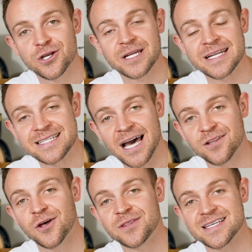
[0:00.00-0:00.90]
you're gonna
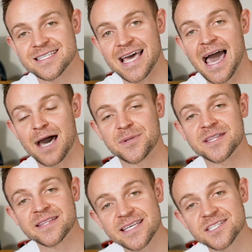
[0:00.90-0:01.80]
download this app,
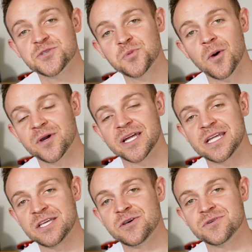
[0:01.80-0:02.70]
and this is what we're gonna
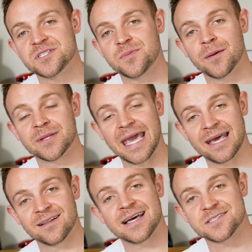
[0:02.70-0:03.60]
use to be able to
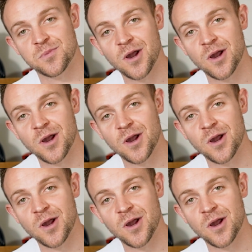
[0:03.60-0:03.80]
analyze a